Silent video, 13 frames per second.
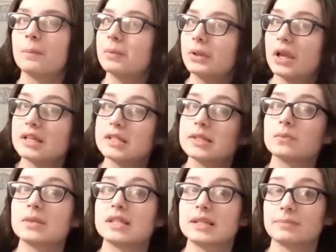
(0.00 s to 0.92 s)
Plus,
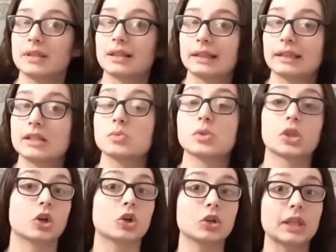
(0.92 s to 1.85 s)
with something like this, with a
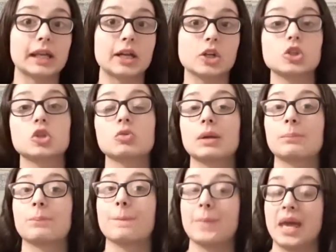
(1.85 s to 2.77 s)
curling iron, you
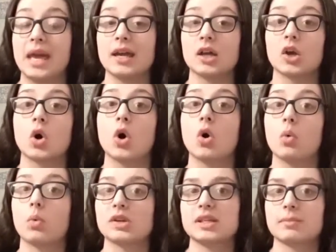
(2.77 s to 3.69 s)
can pick
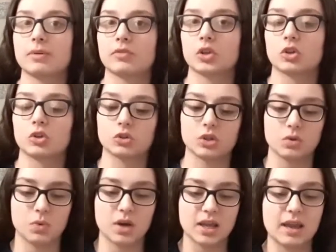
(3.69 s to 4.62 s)
what type of a curl you
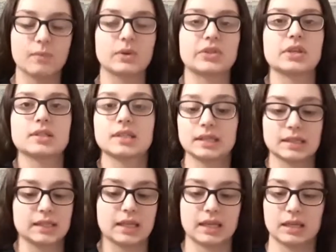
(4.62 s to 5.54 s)
want, and with this,
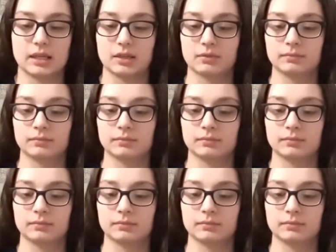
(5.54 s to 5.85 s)
it's like,